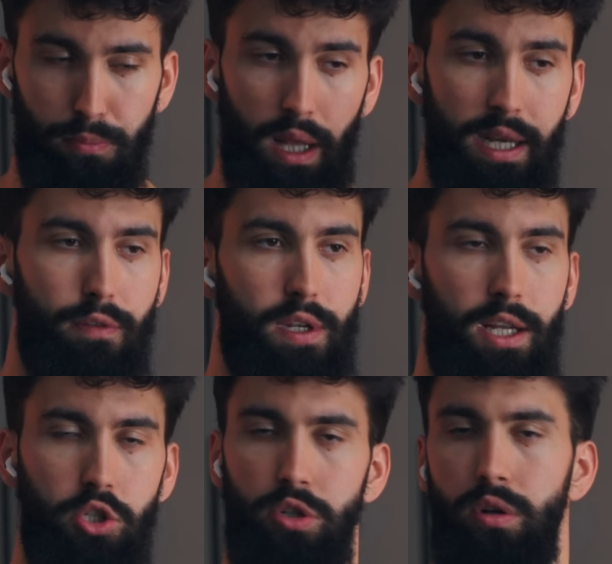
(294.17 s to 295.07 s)
plenty of
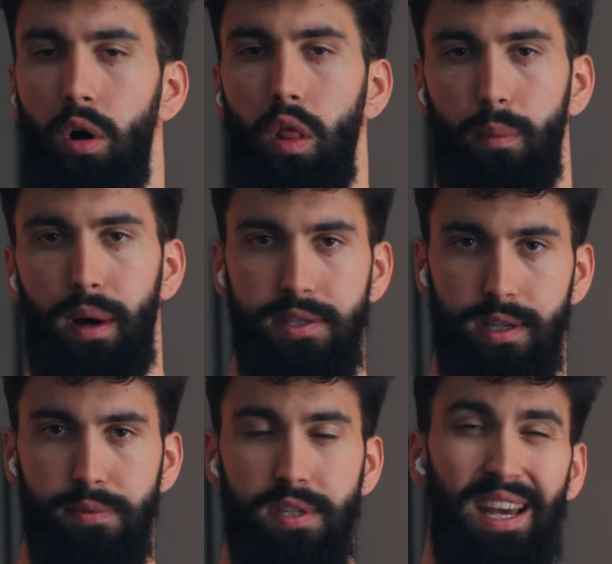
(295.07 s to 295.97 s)
tension on the
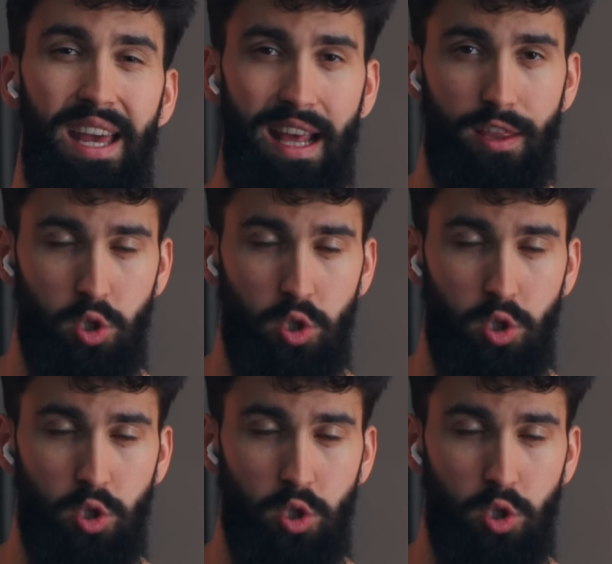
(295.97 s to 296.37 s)
biceps in the